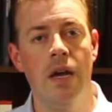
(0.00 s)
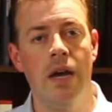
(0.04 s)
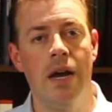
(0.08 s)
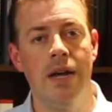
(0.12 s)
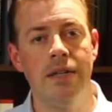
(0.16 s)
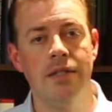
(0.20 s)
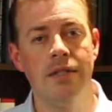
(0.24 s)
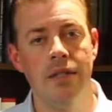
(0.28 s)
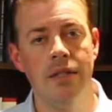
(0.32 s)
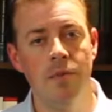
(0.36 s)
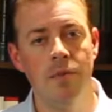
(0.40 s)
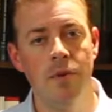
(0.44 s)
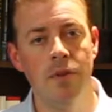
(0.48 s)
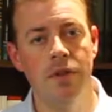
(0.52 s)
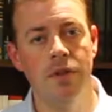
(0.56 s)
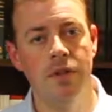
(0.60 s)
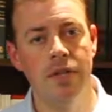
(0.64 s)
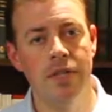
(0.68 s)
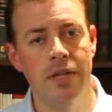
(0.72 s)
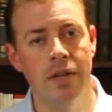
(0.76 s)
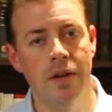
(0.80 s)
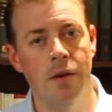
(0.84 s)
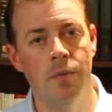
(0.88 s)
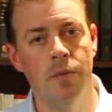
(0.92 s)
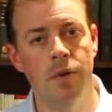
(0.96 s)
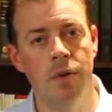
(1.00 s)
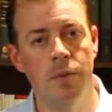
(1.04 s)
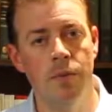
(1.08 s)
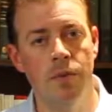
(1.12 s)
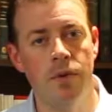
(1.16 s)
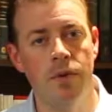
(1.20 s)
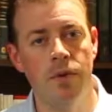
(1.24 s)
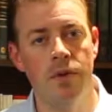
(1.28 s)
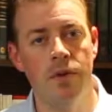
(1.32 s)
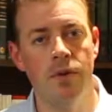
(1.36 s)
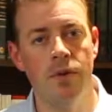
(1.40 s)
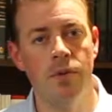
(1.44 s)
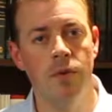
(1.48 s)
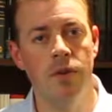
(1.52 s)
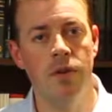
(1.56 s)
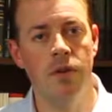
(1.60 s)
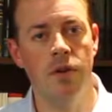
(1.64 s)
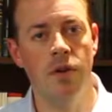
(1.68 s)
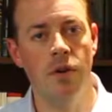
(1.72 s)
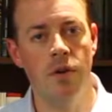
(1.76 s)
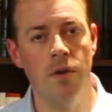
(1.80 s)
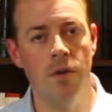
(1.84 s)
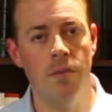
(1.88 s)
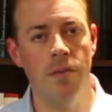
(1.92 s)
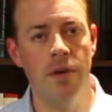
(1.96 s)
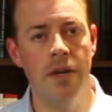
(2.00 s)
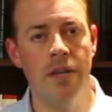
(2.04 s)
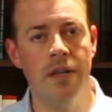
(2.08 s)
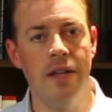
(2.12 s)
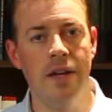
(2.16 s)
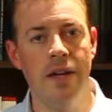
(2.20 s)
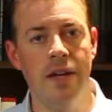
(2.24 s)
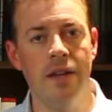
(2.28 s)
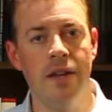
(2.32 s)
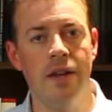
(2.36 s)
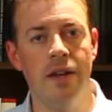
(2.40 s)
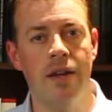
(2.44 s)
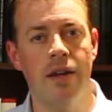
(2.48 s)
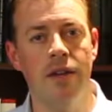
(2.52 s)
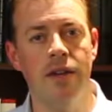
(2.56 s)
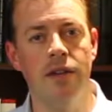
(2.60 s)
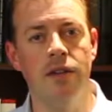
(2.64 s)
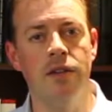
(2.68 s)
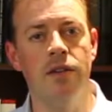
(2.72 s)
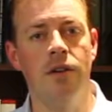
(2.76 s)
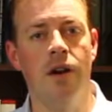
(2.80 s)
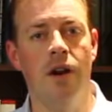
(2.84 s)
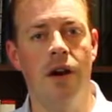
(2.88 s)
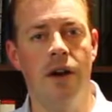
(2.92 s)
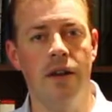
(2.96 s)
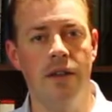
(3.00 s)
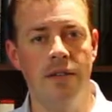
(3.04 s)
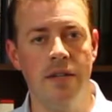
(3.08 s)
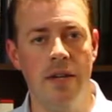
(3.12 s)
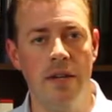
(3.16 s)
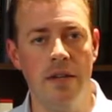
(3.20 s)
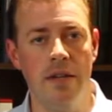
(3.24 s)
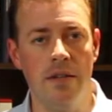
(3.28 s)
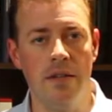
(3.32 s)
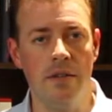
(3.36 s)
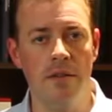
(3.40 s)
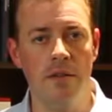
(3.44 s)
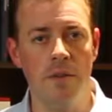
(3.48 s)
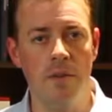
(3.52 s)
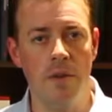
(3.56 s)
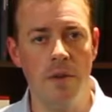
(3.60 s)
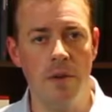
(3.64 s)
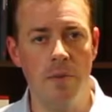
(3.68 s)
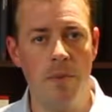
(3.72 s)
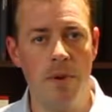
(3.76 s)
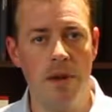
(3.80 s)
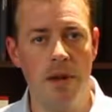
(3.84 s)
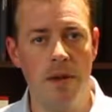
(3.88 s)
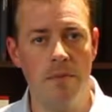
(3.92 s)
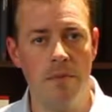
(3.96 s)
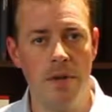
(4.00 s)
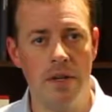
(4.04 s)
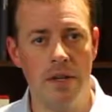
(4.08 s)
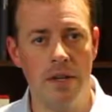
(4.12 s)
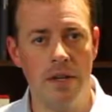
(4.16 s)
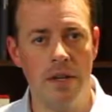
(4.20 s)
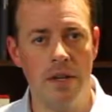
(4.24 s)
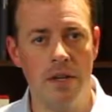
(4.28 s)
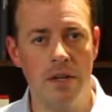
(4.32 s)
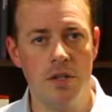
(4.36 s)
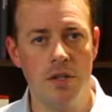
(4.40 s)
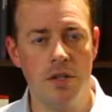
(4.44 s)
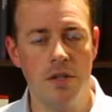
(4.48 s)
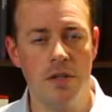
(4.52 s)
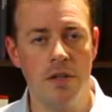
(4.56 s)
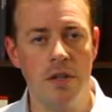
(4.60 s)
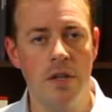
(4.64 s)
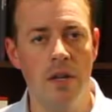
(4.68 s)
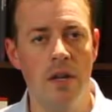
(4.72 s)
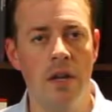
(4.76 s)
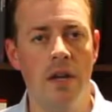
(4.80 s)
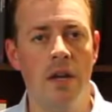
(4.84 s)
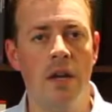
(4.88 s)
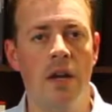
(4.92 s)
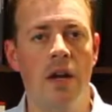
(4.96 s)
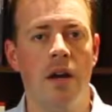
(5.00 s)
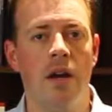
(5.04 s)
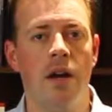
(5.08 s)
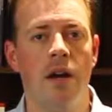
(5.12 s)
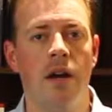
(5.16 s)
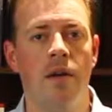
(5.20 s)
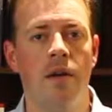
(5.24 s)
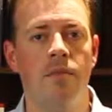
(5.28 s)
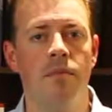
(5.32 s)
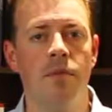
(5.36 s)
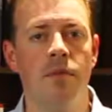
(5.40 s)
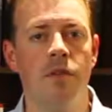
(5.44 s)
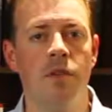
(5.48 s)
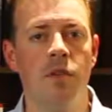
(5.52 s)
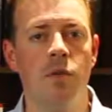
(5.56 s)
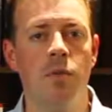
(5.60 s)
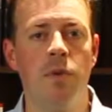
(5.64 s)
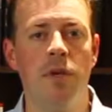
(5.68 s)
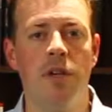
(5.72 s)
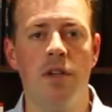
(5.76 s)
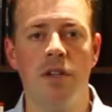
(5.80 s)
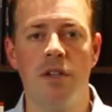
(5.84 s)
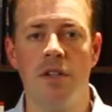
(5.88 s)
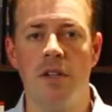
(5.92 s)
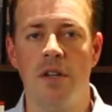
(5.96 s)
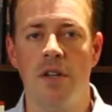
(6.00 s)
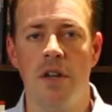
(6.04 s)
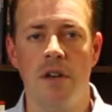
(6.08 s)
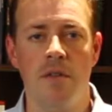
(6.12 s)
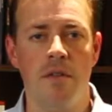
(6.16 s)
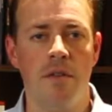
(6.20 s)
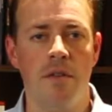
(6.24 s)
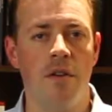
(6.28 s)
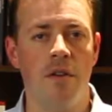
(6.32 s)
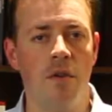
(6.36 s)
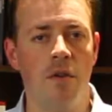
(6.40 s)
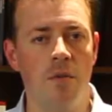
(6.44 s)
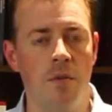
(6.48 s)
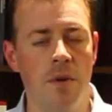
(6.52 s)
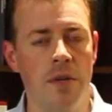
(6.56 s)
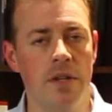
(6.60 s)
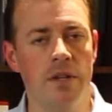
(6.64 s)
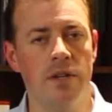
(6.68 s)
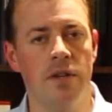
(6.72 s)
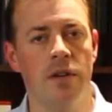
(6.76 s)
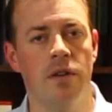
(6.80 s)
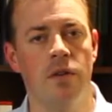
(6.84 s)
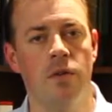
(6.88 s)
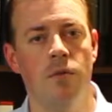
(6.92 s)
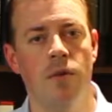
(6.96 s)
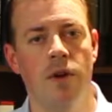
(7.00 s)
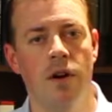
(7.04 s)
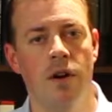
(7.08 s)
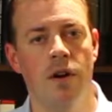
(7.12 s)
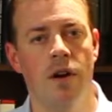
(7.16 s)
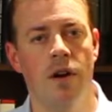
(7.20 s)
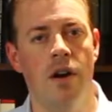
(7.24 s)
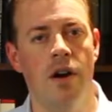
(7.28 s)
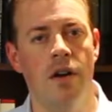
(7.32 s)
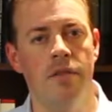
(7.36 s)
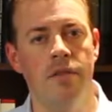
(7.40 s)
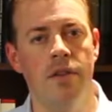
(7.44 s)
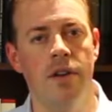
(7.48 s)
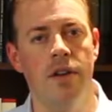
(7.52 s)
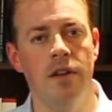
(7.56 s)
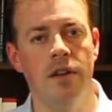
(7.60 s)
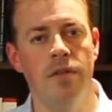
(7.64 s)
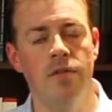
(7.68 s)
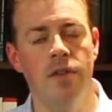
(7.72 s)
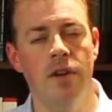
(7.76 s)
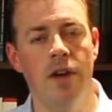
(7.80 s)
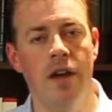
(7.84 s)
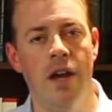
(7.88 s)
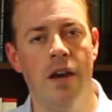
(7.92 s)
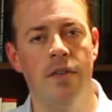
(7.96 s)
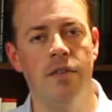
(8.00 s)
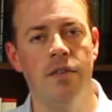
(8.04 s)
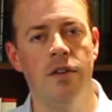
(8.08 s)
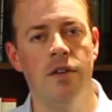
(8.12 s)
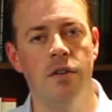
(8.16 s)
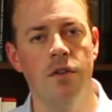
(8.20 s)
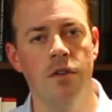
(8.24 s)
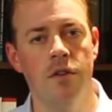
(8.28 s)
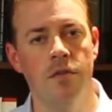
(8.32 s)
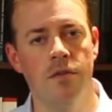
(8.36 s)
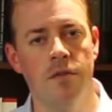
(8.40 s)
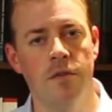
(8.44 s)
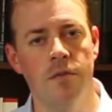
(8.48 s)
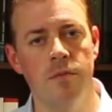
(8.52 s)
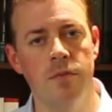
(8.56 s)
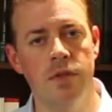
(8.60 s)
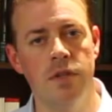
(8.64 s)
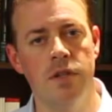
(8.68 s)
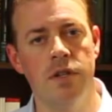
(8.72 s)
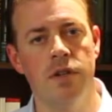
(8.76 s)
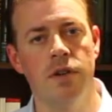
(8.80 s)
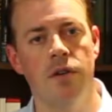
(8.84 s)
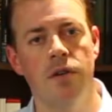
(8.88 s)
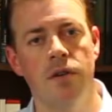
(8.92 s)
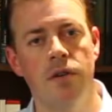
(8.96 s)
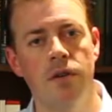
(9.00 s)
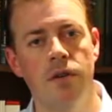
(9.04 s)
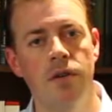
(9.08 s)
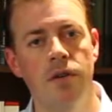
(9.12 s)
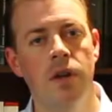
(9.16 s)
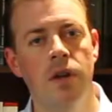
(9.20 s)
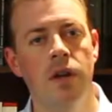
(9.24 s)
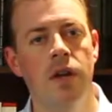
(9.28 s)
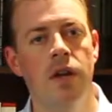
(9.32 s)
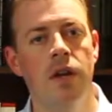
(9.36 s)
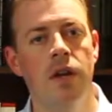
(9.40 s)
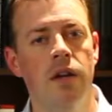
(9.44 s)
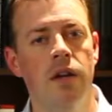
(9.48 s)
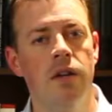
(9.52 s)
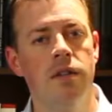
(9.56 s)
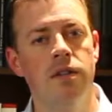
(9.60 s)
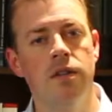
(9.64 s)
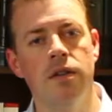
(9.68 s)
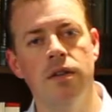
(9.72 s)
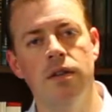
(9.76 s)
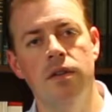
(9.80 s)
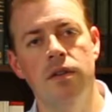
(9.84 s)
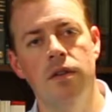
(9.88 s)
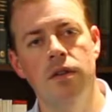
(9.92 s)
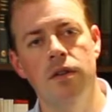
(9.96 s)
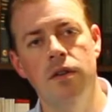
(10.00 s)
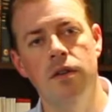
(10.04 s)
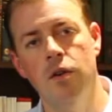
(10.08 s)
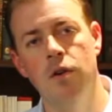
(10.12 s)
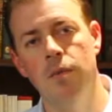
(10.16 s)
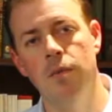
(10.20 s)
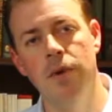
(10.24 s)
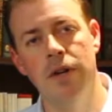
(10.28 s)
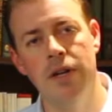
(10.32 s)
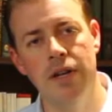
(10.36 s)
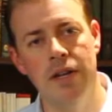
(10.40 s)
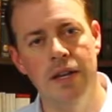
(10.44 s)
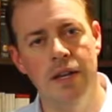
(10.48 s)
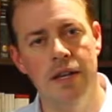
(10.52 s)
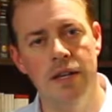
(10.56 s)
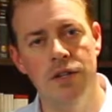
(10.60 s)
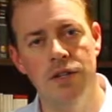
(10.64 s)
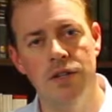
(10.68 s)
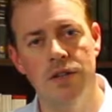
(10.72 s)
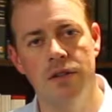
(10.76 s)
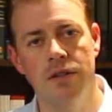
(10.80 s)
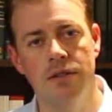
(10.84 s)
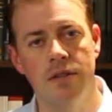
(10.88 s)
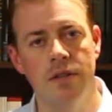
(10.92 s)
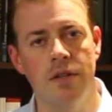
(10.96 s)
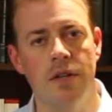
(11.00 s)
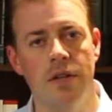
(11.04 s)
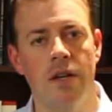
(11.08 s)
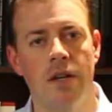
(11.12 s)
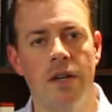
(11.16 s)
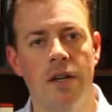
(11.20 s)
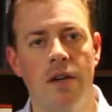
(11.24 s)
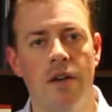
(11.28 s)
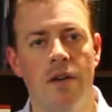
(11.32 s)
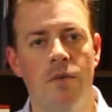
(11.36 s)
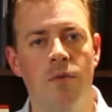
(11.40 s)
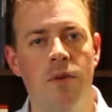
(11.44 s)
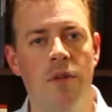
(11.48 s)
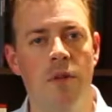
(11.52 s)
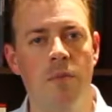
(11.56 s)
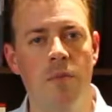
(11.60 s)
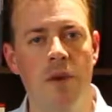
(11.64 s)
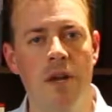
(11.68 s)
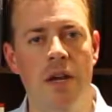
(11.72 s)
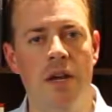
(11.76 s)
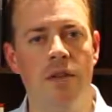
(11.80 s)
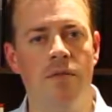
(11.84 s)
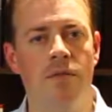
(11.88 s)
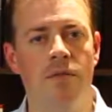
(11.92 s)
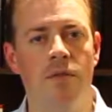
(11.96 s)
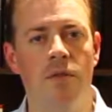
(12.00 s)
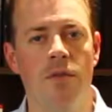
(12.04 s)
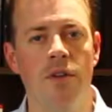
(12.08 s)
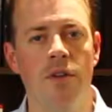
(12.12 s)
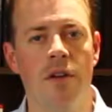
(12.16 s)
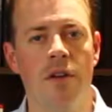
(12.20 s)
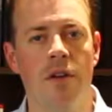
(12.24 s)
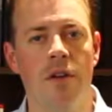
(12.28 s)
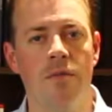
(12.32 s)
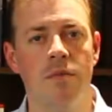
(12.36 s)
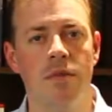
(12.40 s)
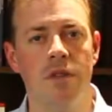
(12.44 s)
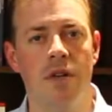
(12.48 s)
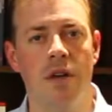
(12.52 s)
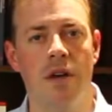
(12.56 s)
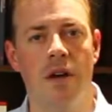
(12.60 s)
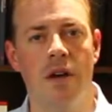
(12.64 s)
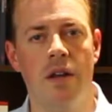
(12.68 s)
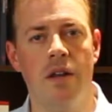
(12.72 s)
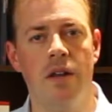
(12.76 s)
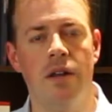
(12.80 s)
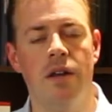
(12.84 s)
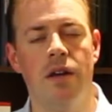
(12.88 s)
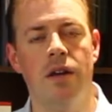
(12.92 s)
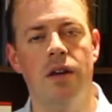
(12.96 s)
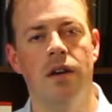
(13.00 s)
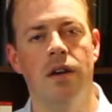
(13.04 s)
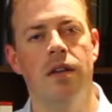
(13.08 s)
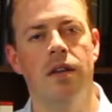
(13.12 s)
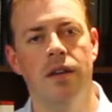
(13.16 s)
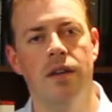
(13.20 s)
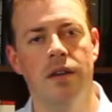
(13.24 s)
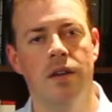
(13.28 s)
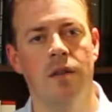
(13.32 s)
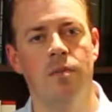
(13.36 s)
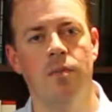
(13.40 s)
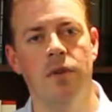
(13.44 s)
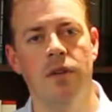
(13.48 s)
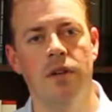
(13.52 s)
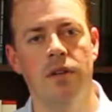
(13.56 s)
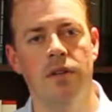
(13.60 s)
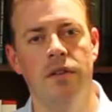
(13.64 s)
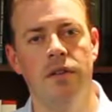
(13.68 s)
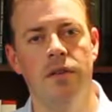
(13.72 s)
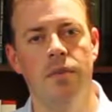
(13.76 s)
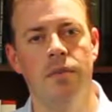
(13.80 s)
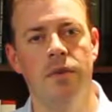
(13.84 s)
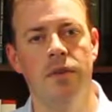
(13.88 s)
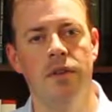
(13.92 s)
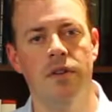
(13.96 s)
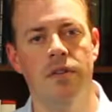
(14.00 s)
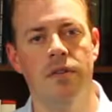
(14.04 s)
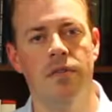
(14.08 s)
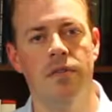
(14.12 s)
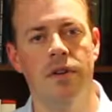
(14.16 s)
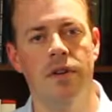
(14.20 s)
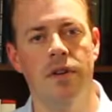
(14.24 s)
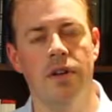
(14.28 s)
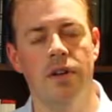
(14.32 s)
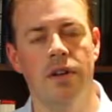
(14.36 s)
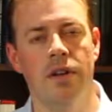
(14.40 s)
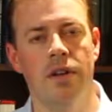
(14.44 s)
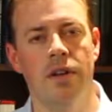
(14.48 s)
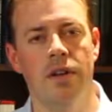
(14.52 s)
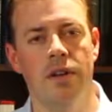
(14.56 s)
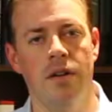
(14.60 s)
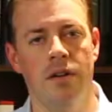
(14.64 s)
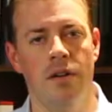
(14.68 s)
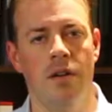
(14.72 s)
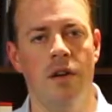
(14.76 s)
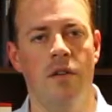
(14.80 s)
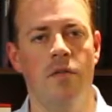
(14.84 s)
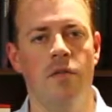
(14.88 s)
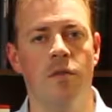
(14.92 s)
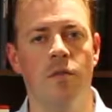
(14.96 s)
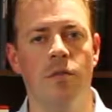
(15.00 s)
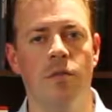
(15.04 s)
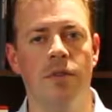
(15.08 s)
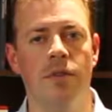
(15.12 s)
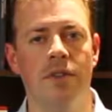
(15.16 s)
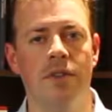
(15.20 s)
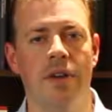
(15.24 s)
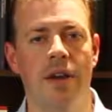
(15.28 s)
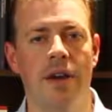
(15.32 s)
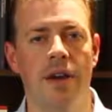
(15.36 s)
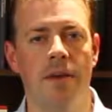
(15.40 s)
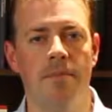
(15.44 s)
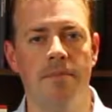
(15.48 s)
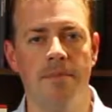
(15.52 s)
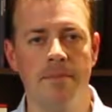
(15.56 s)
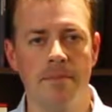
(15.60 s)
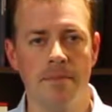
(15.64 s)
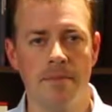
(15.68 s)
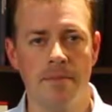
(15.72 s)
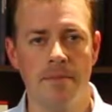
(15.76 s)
I typically tell people that when you go to bed that night, you ought to take a little bit of pain medication, just because you never know when it's going to wear off. And if you have to go from 0 to no medication when the pain fully comes on, that can be a little bit of an uncomfortable time.